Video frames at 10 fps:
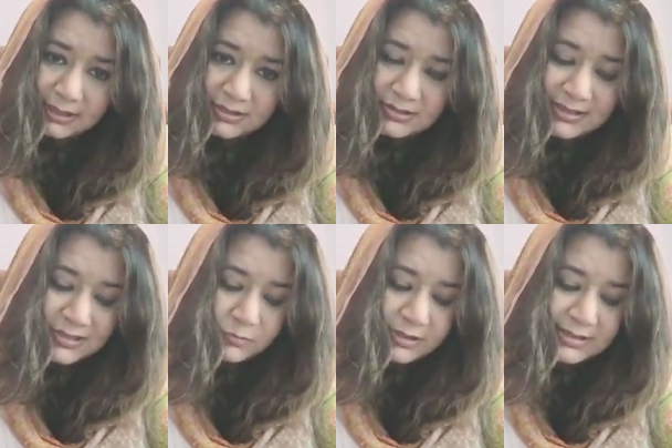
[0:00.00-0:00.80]
So
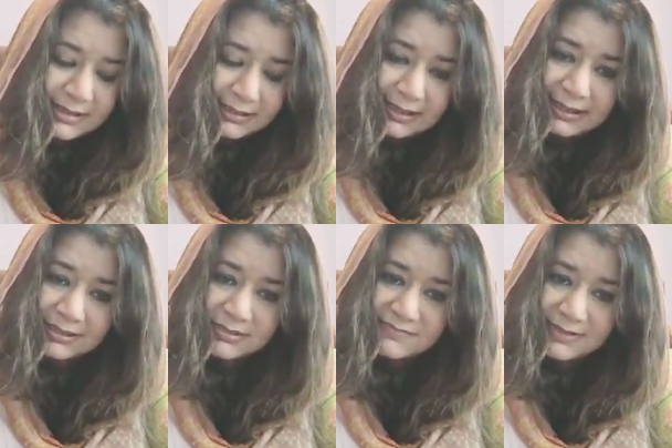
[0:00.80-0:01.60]
this was an
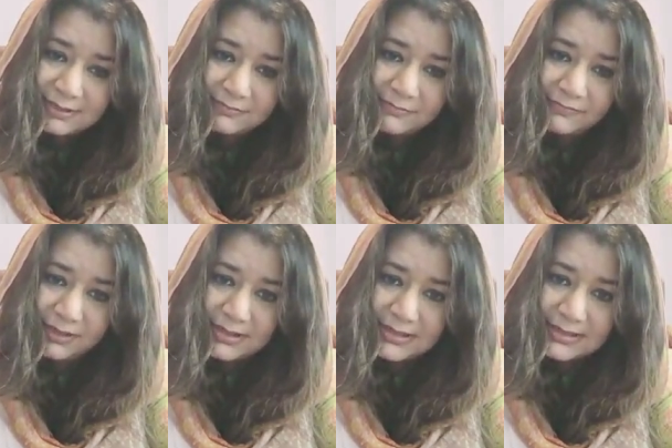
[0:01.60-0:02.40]
act of
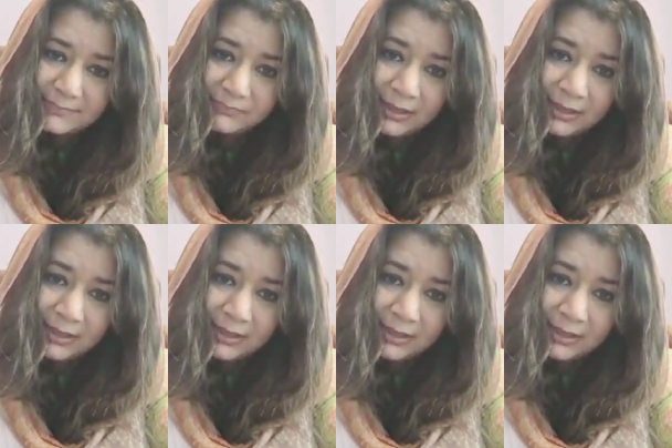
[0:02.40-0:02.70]
self-defense.